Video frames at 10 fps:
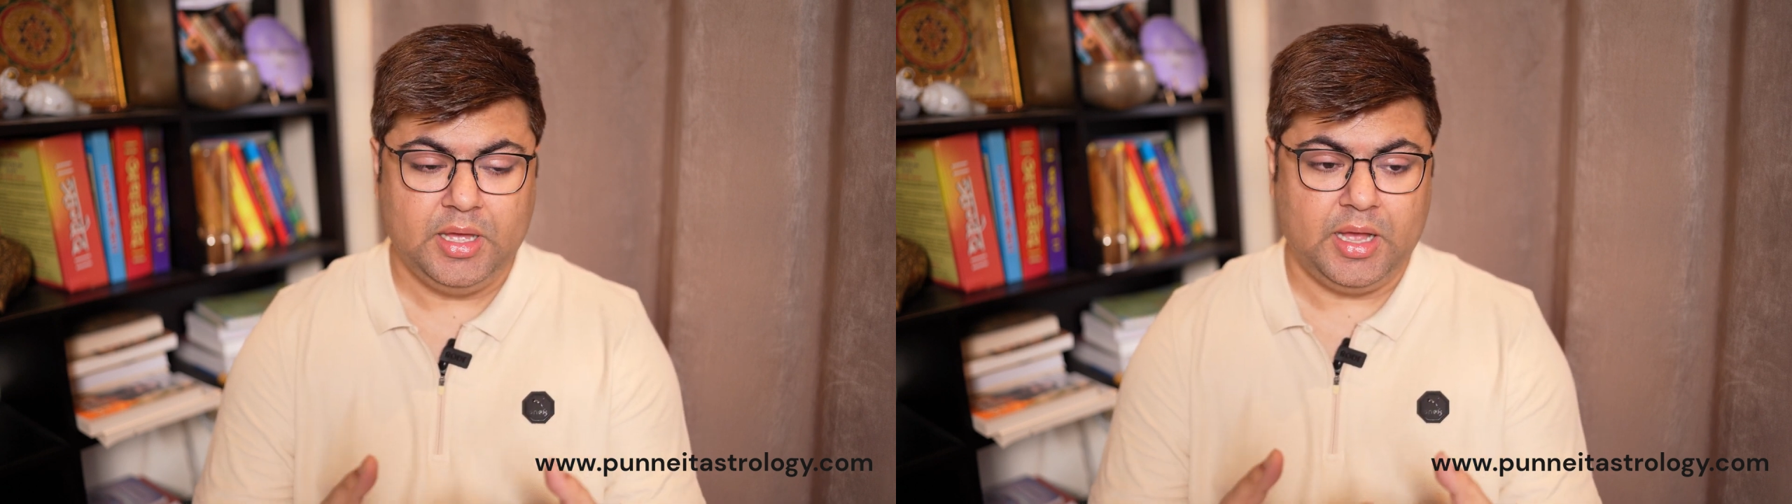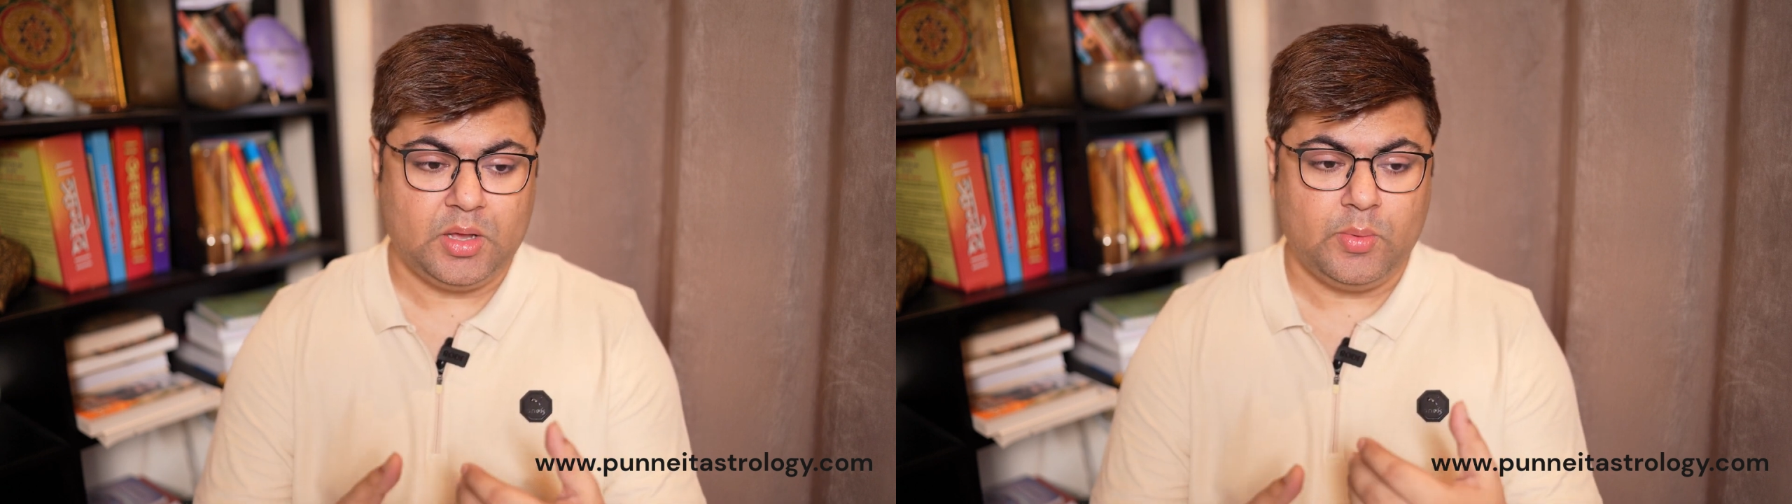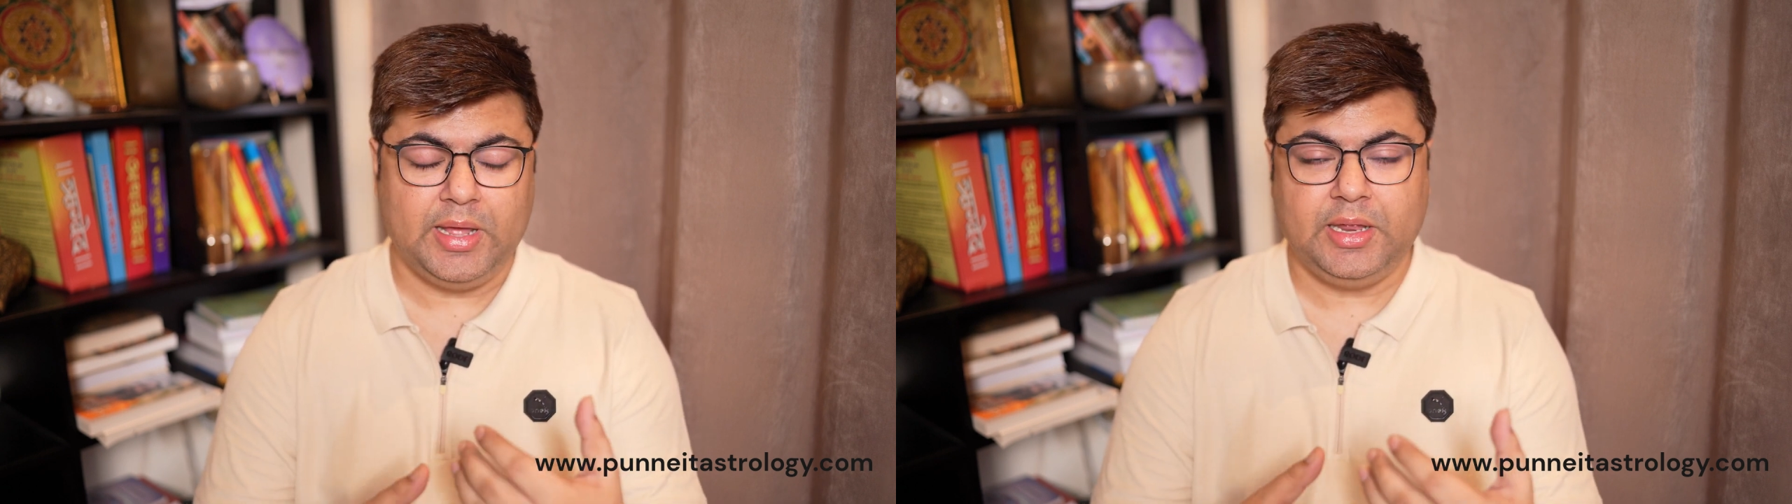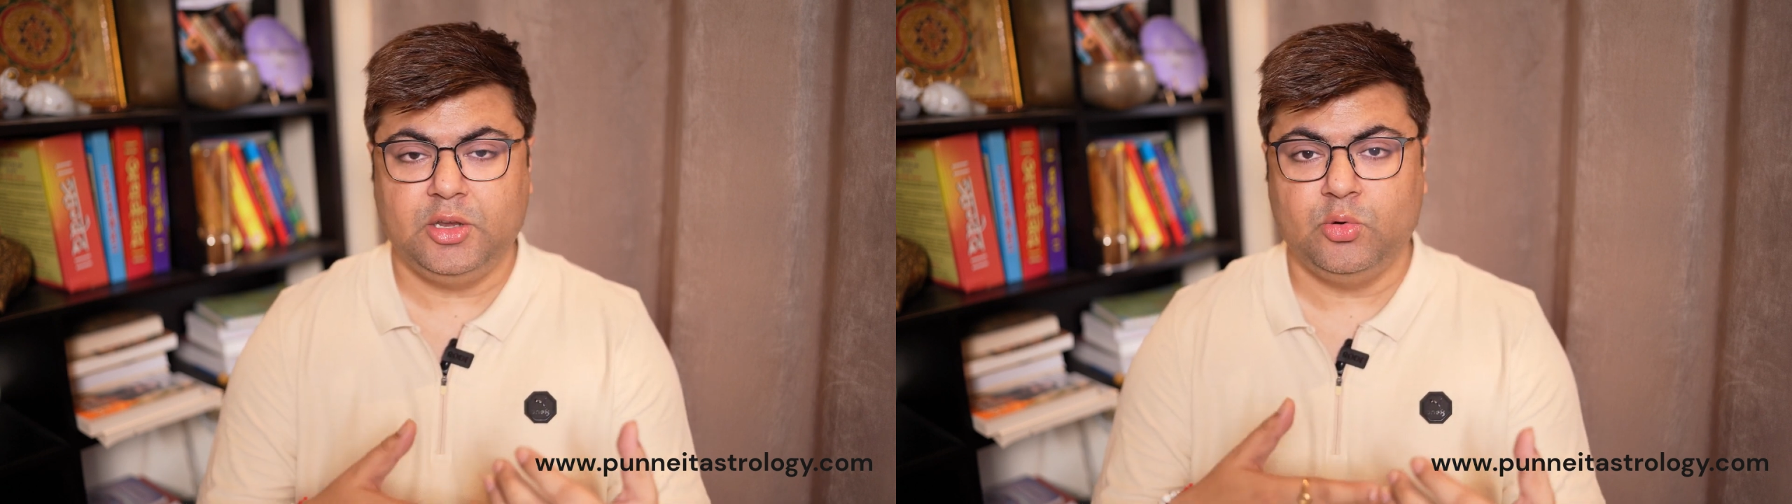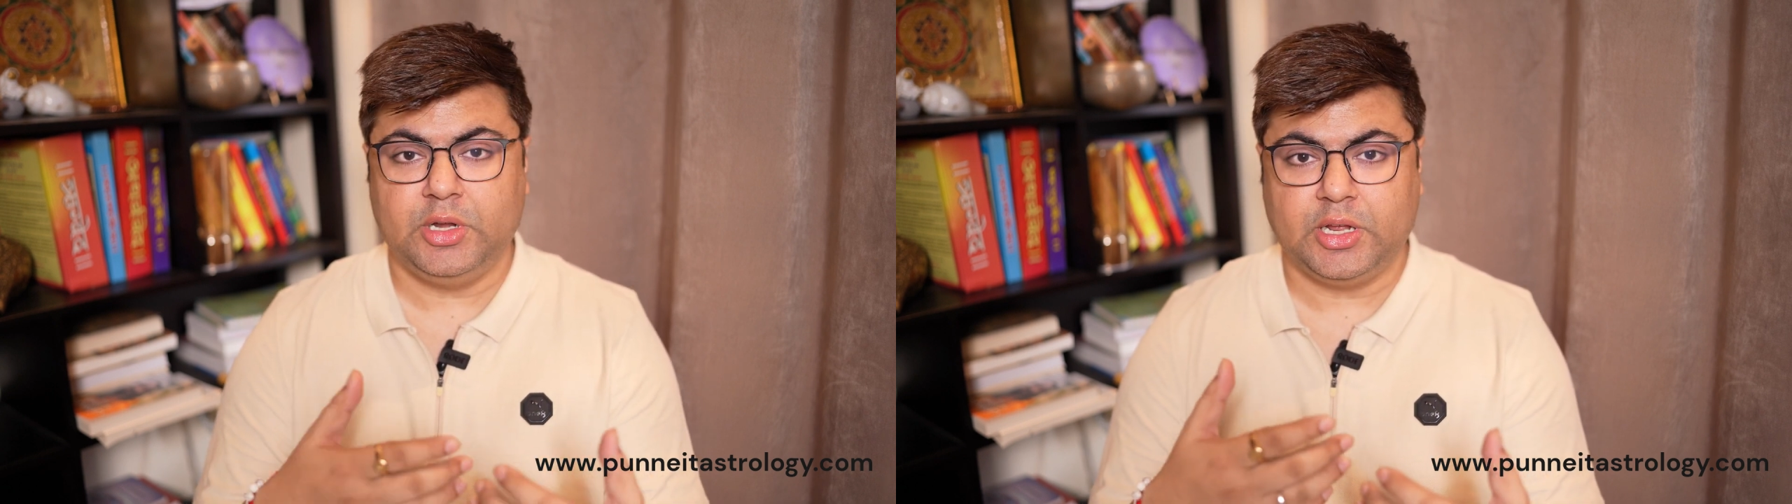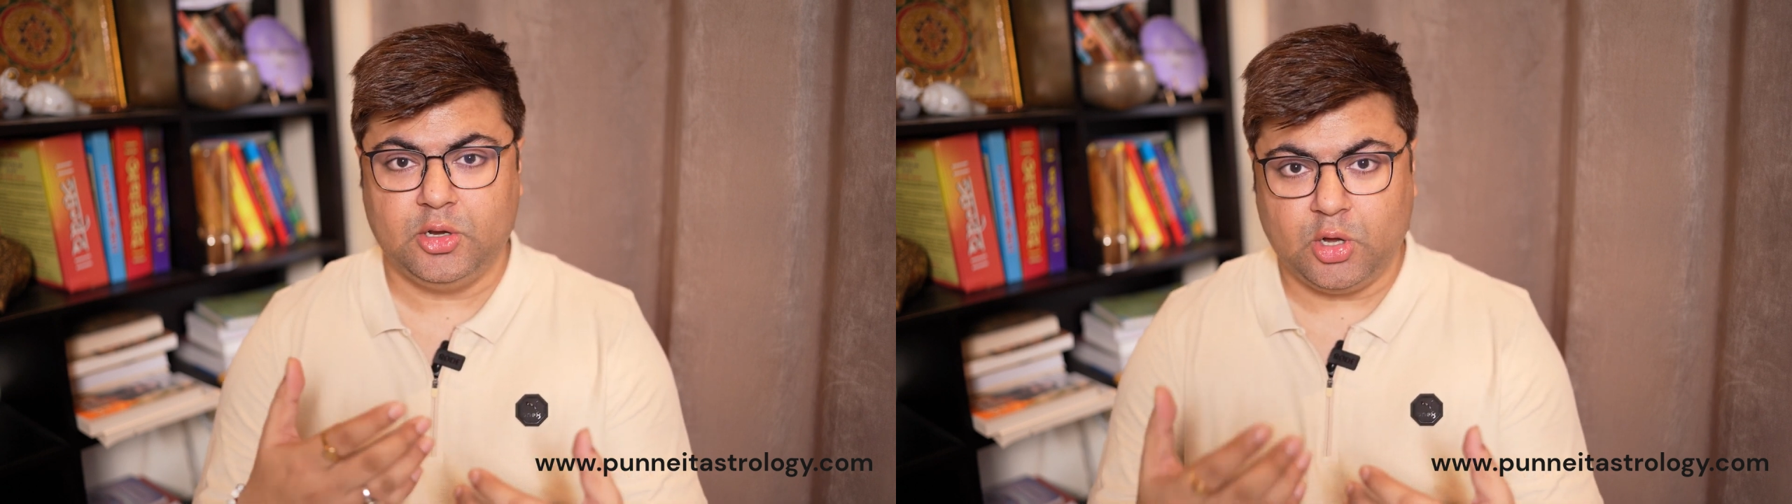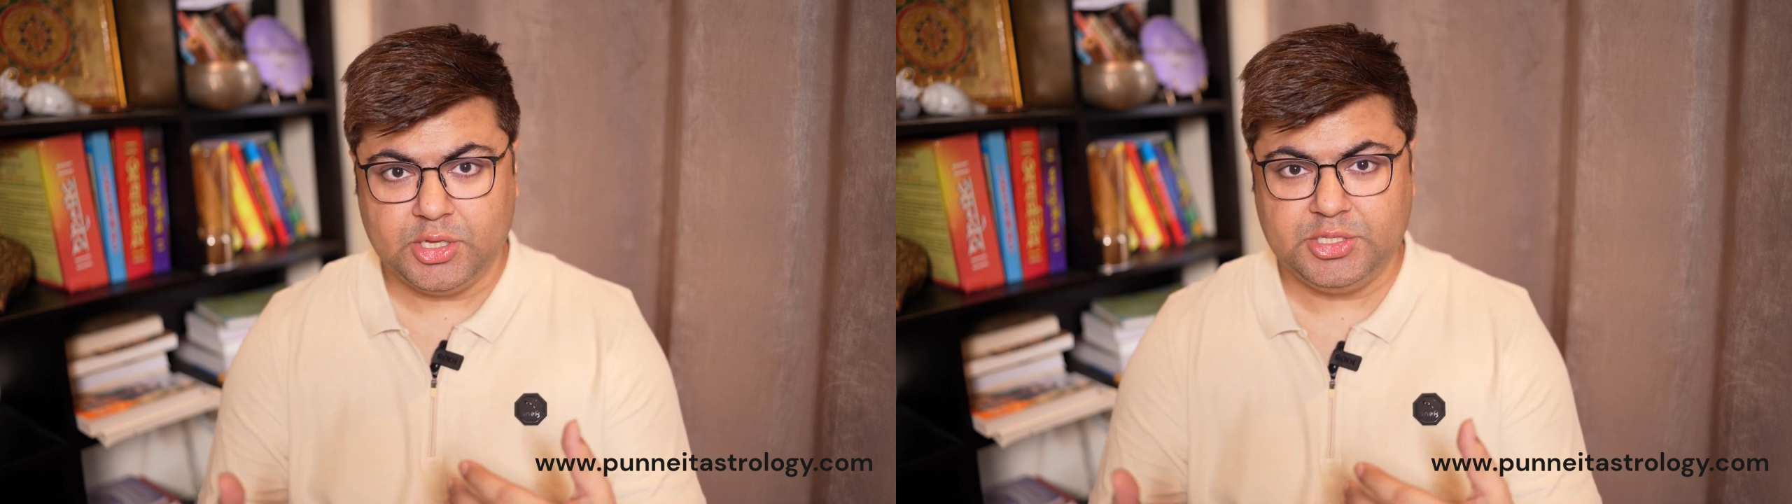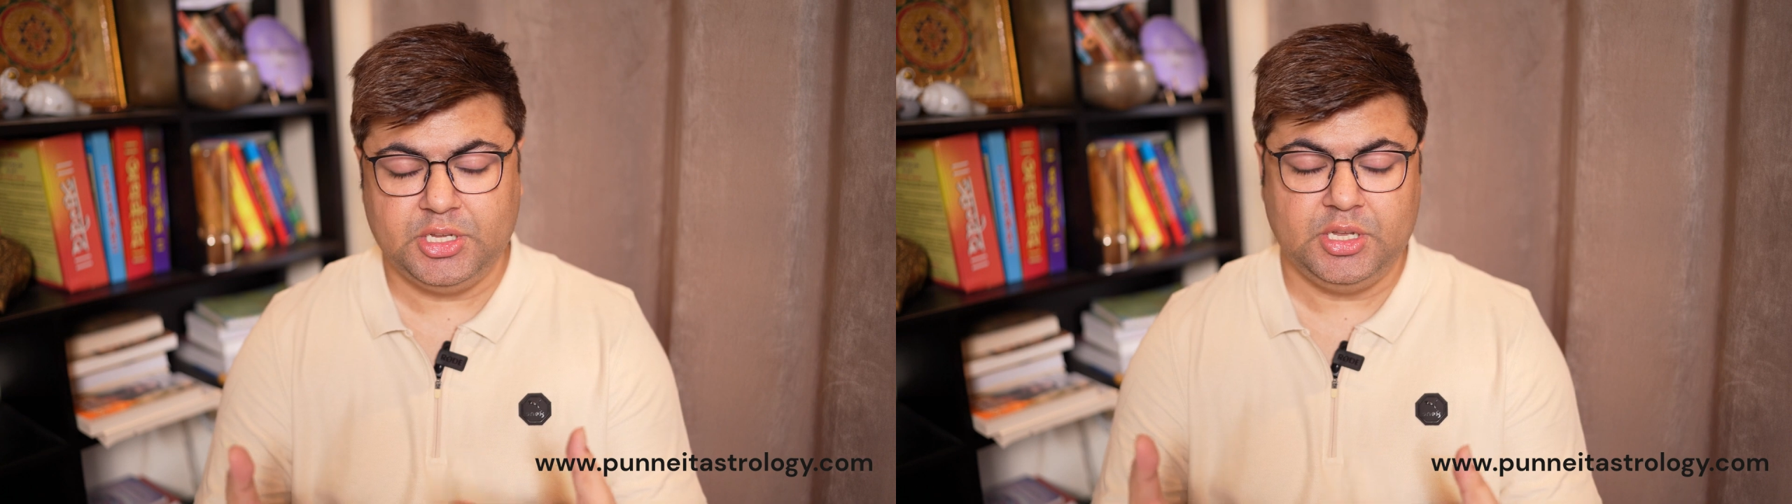acquiring new
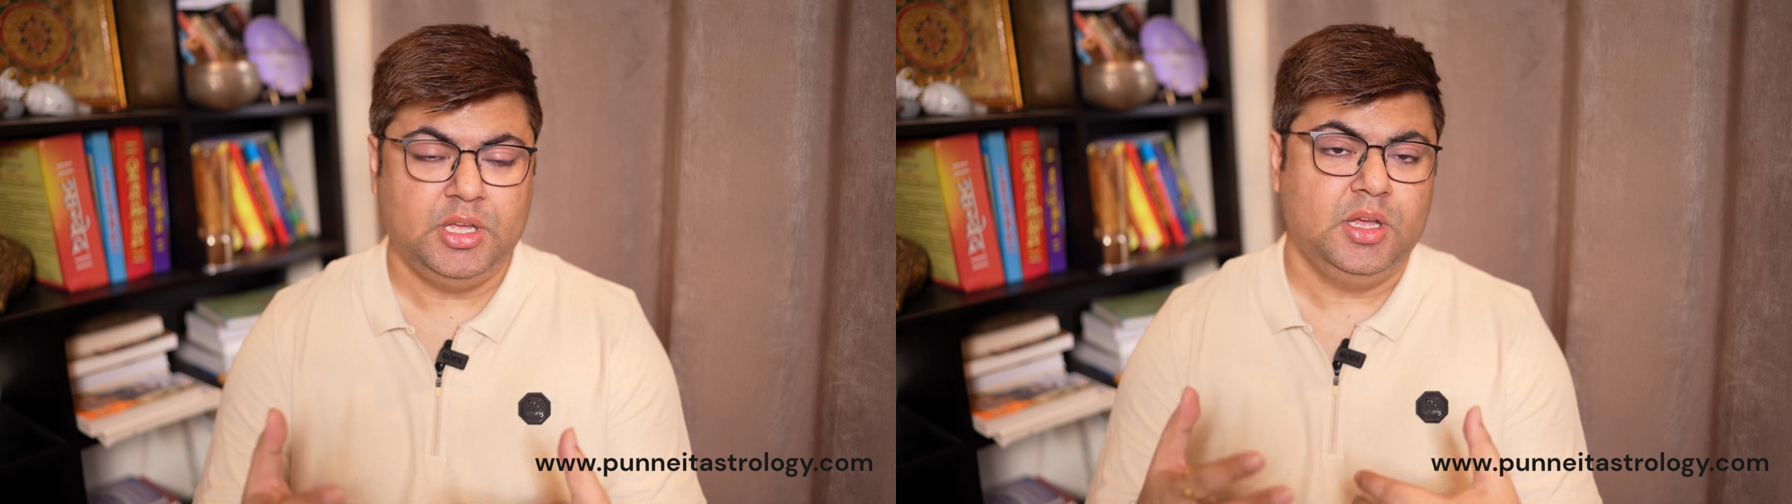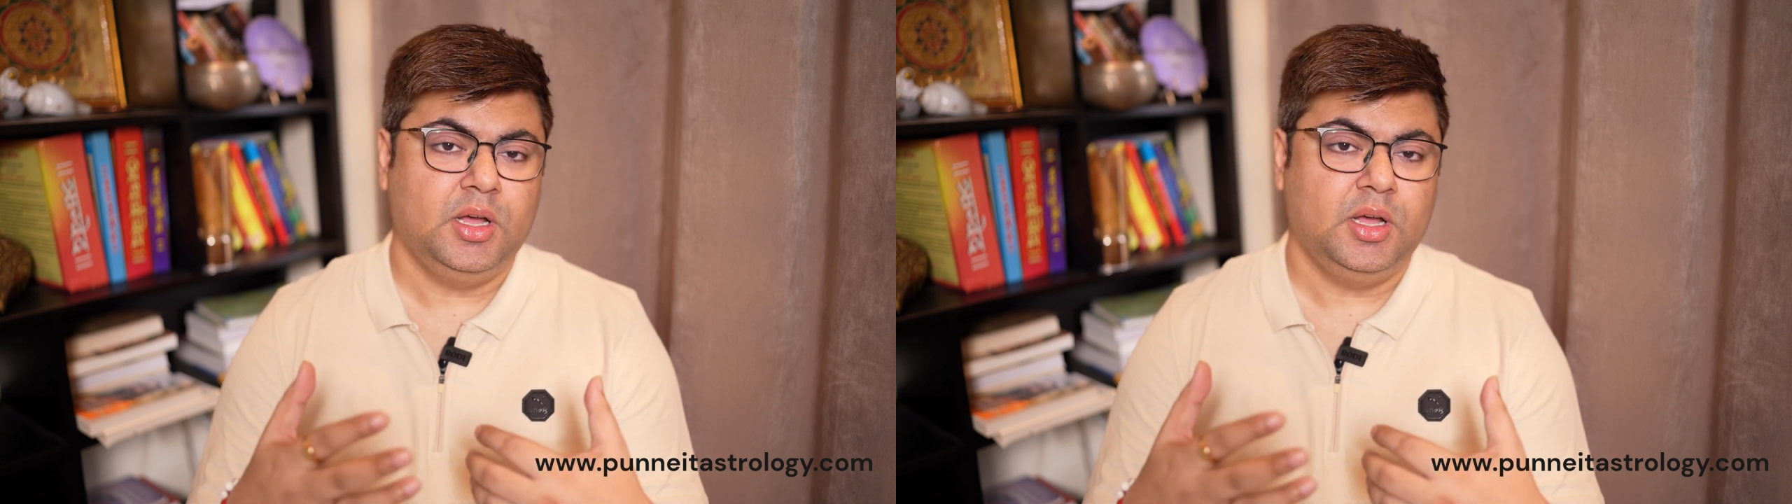technology,